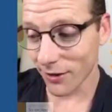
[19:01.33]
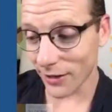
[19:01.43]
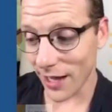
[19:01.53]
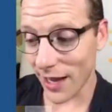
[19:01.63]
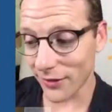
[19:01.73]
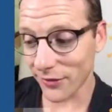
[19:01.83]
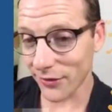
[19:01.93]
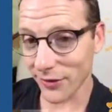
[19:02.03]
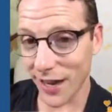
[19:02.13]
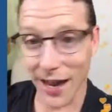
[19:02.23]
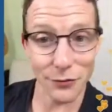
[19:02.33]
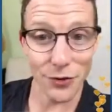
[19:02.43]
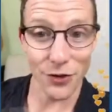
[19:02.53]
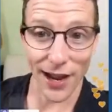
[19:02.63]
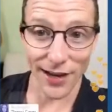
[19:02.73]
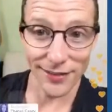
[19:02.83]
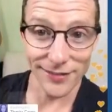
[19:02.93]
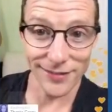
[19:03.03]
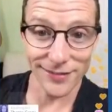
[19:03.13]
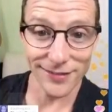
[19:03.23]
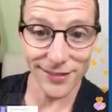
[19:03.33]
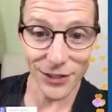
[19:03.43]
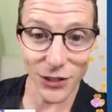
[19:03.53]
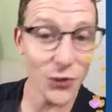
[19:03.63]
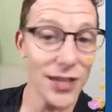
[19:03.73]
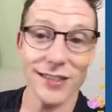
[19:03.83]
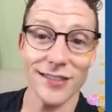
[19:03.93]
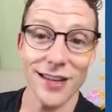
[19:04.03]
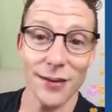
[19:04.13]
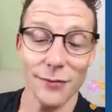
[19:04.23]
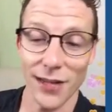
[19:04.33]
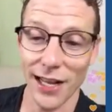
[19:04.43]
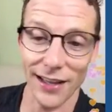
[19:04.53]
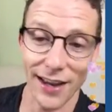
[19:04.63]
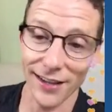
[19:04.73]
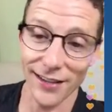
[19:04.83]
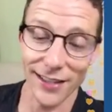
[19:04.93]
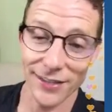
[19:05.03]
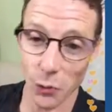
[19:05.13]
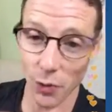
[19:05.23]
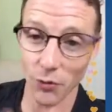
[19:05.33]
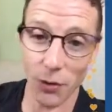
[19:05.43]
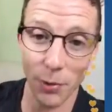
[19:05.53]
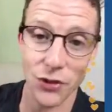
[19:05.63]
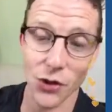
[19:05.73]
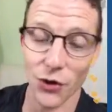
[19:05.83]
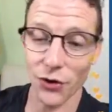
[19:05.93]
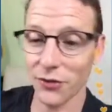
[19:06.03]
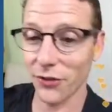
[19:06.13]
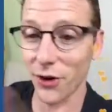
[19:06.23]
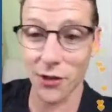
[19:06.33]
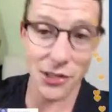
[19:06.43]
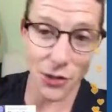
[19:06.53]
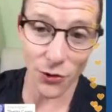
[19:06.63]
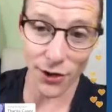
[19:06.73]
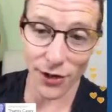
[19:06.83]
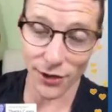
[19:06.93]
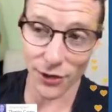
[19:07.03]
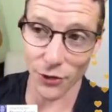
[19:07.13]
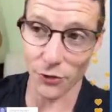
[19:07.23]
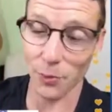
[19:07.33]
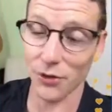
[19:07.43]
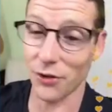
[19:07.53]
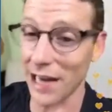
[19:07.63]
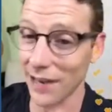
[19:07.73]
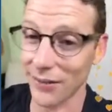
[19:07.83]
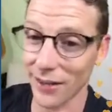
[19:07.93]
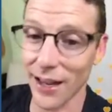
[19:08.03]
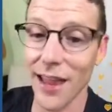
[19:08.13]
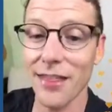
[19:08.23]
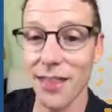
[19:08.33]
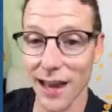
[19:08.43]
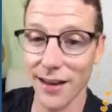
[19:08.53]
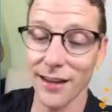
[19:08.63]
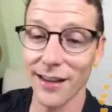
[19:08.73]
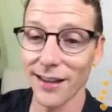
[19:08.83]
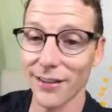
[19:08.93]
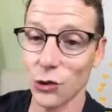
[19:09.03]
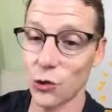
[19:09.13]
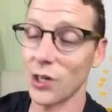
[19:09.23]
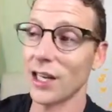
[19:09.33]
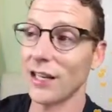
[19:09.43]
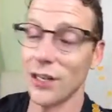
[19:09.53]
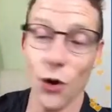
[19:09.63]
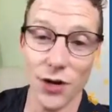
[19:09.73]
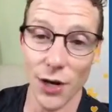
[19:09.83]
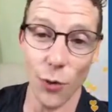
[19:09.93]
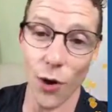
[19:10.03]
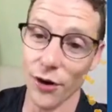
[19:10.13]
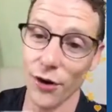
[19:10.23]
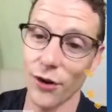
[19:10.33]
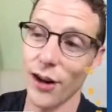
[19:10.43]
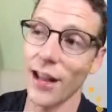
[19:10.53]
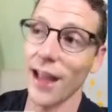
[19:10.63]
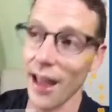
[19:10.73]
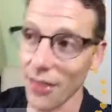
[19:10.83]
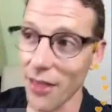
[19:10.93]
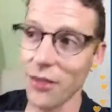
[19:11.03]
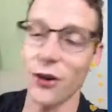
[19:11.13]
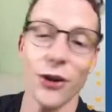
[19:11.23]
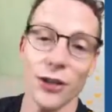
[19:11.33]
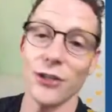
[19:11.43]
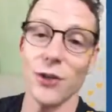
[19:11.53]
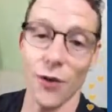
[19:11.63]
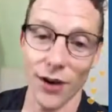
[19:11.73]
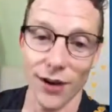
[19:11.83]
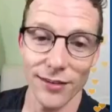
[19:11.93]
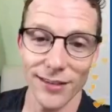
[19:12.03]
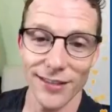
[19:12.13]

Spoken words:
class after that. Crazy stuff in LA. She went with a bunch of girls. They're all in yoga clothes, but they're dancing, and then they're drinking like coconut water, and then they're going to do yoga.